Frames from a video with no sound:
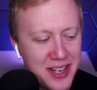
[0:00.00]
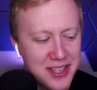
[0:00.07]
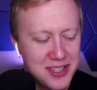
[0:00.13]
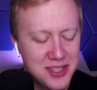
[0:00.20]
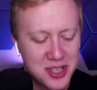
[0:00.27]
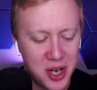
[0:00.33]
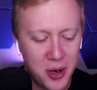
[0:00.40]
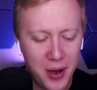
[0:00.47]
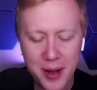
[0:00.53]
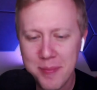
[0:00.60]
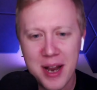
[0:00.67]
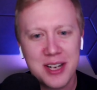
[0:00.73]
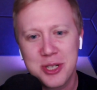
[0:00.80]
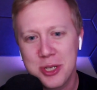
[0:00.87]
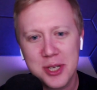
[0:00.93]
So I'm
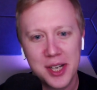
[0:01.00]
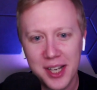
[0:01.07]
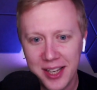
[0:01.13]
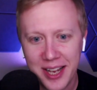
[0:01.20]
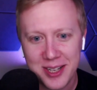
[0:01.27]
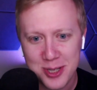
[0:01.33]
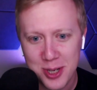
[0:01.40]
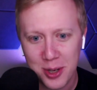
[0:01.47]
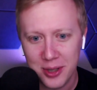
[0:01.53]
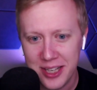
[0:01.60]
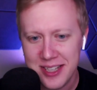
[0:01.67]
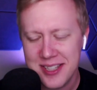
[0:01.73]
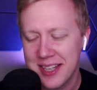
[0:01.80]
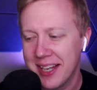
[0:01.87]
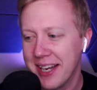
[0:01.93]
not just gonna like start
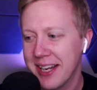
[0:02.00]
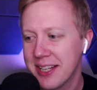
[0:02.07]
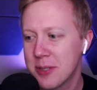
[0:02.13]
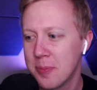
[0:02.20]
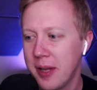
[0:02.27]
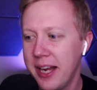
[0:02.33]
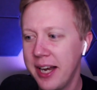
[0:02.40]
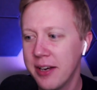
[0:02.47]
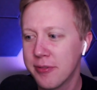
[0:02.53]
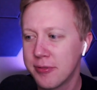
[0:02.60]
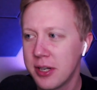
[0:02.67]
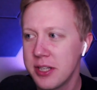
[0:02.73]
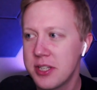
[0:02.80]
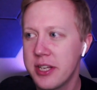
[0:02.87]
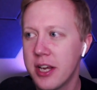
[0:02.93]
listing and explaining
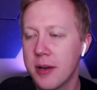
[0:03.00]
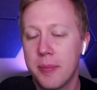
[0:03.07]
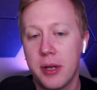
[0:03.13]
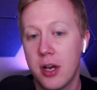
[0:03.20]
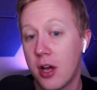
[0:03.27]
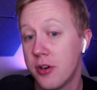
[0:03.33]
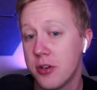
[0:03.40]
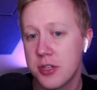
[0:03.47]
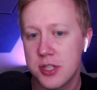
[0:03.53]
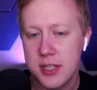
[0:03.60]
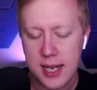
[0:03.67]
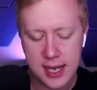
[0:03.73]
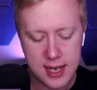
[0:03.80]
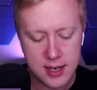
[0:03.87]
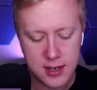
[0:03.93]
fronts here, but
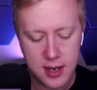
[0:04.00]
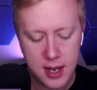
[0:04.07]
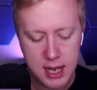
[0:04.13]
understand